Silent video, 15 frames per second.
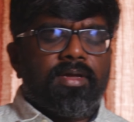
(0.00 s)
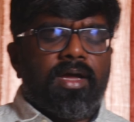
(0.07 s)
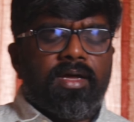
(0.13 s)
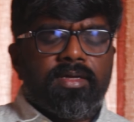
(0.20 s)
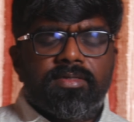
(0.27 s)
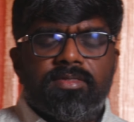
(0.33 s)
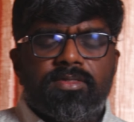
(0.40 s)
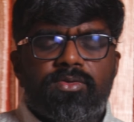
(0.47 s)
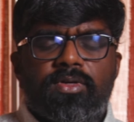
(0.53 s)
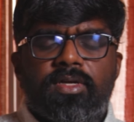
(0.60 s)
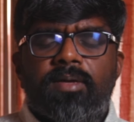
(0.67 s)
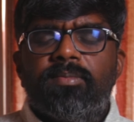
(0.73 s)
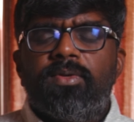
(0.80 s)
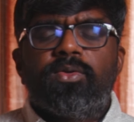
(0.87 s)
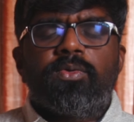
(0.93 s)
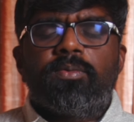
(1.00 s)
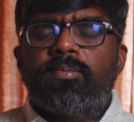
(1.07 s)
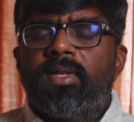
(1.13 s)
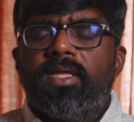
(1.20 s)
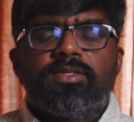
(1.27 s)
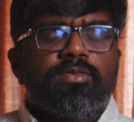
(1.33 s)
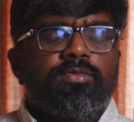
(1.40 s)
us to come into a
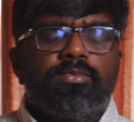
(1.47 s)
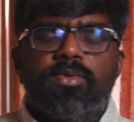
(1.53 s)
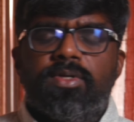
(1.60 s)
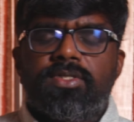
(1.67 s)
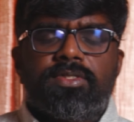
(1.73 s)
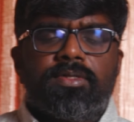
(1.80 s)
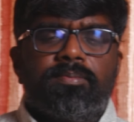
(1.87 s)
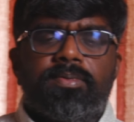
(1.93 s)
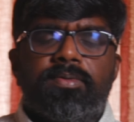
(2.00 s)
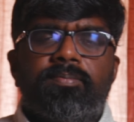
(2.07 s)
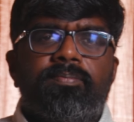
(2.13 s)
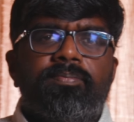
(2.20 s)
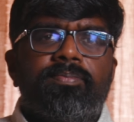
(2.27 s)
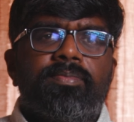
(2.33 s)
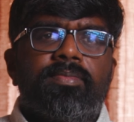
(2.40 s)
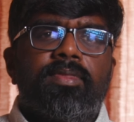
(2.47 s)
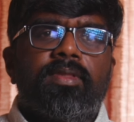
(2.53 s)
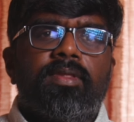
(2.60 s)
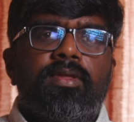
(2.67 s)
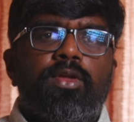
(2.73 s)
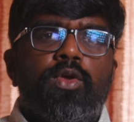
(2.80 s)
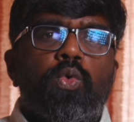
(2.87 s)
place of worship,
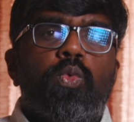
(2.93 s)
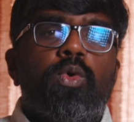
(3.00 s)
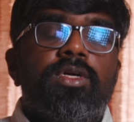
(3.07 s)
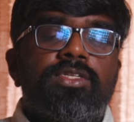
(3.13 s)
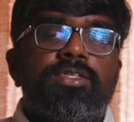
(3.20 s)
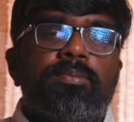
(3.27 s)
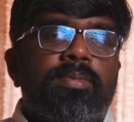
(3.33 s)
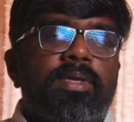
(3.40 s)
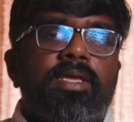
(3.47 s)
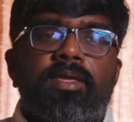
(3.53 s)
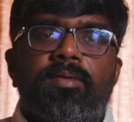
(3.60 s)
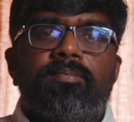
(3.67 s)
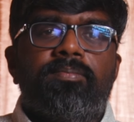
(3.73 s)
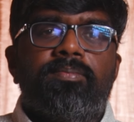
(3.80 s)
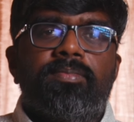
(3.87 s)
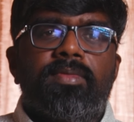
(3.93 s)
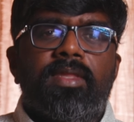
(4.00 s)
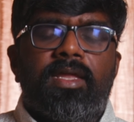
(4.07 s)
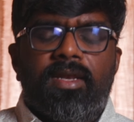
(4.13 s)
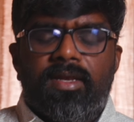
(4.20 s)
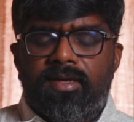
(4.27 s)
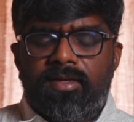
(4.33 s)
worshiping Him.
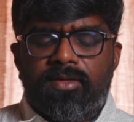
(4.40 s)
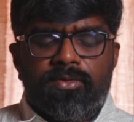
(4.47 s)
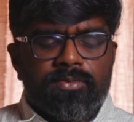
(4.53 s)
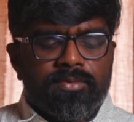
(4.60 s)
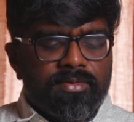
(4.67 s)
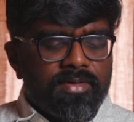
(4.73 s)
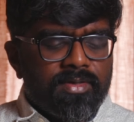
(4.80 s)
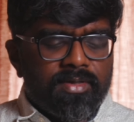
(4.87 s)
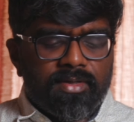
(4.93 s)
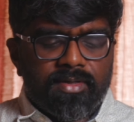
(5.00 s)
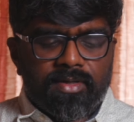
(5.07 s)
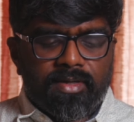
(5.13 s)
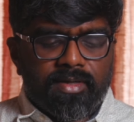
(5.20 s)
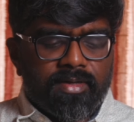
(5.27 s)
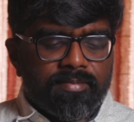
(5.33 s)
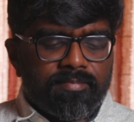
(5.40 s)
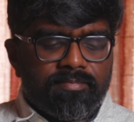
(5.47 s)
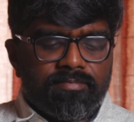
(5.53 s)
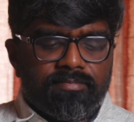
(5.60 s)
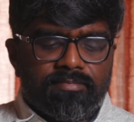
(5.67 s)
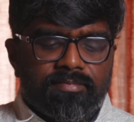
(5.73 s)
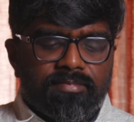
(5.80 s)
And, you know,
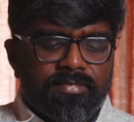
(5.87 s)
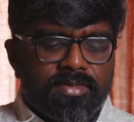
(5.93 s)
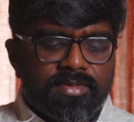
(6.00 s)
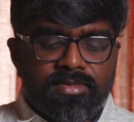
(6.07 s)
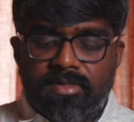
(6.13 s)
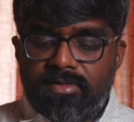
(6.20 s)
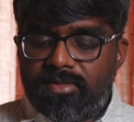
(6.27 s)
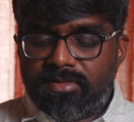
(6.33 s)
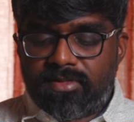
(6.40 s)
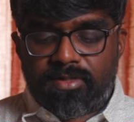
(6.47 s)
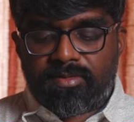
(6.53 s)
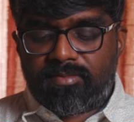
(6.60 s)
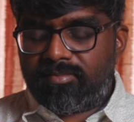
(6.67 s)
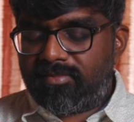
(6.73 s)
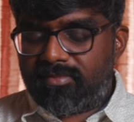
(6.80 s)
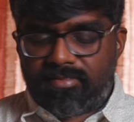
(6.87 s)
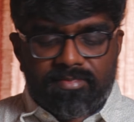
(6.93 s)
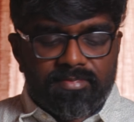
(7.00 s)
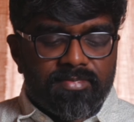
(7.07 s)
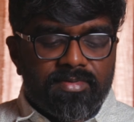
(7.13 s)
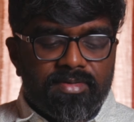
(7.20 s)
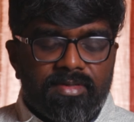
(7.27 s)
um, since it's a
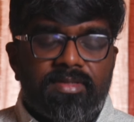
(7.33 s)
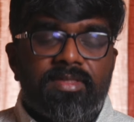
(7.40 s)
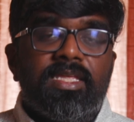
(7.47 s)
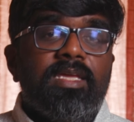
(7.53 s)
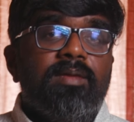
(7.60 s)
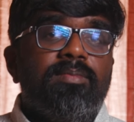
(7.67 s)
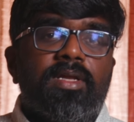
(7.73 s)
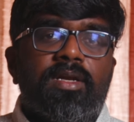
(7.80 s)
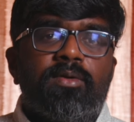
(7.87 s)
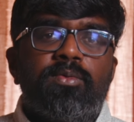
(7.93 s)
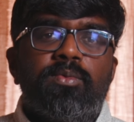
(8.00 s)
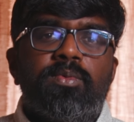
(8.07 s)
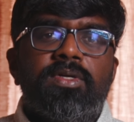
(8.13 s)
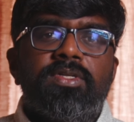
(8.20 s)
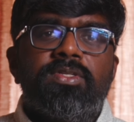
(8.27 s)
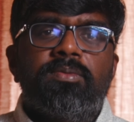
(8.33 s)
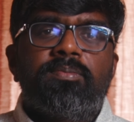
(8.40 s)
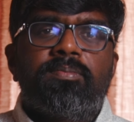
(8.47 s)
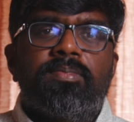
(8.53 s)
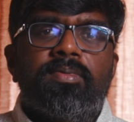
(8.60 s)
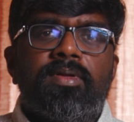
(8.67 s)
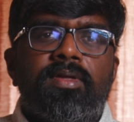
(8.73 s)
themed around worship,
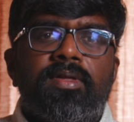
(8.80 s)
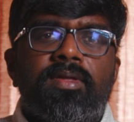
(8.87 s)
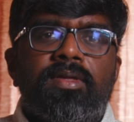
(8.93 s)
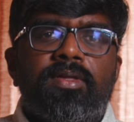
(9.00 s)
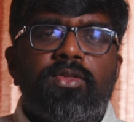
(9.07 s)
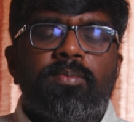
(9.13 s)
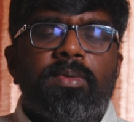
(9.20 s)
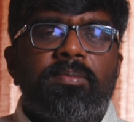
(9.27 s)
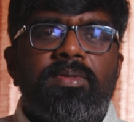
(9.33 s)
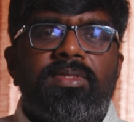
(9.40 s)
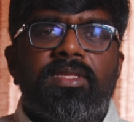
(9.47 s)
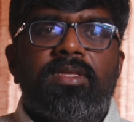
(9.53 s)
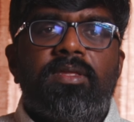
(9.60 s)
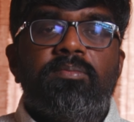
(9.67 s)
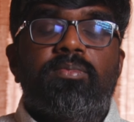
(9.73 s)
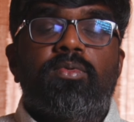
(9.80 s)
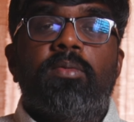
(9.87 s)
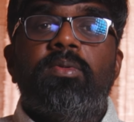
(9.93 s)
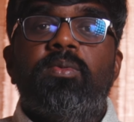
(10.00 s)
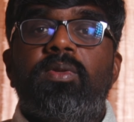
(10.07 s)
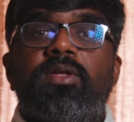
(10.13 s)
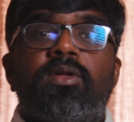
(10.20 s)
you might be thinking
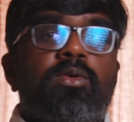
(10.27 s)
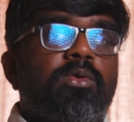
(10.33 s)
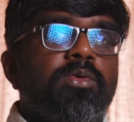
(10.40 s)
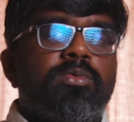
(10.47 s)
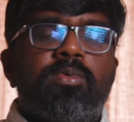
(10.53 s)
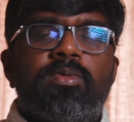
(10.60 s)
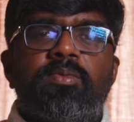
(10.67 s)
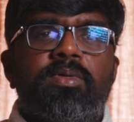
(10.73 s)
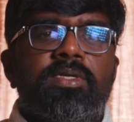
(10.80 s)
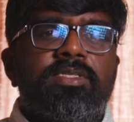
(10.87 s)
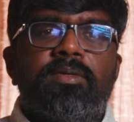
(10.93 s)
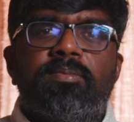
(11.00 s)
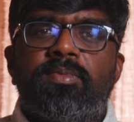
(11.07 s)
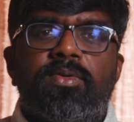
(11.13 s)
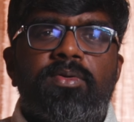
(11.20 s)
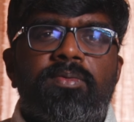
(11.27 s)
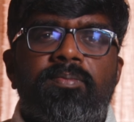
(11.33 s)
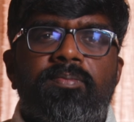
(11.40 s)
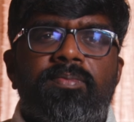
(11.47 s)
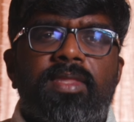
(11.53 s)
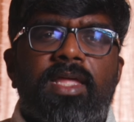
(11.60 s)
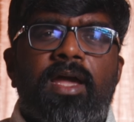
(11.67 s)
probably we'll close with worship. No,
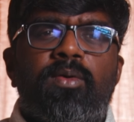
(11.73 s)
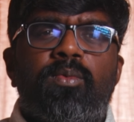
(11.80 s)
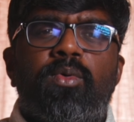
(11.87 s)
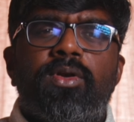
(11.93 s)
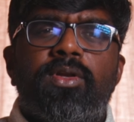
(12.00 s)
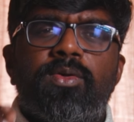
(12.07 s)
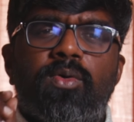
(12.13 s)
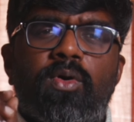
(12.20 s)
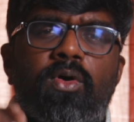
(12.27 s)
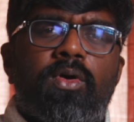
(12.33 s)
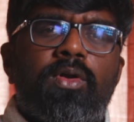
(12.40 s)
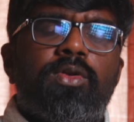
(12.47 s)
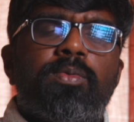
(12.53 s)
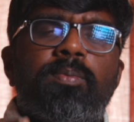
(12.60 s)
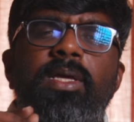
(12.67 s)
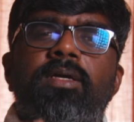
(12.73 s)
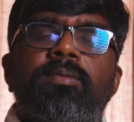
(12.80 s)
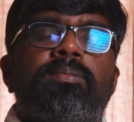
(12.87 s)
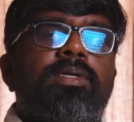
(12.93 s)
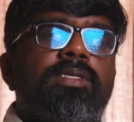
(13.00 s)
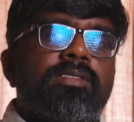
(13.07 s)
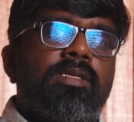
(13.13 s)
I want you all to make a
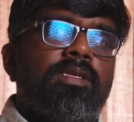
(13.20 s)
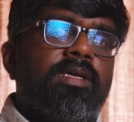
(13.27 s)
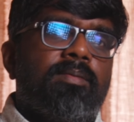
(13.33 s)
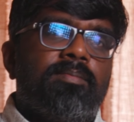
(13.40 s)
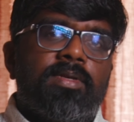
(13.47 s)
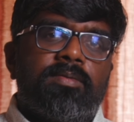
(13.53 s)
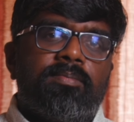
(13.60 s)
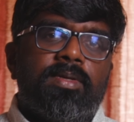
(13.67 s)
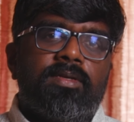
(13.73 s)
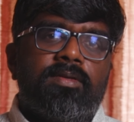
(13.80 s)
personal commitment.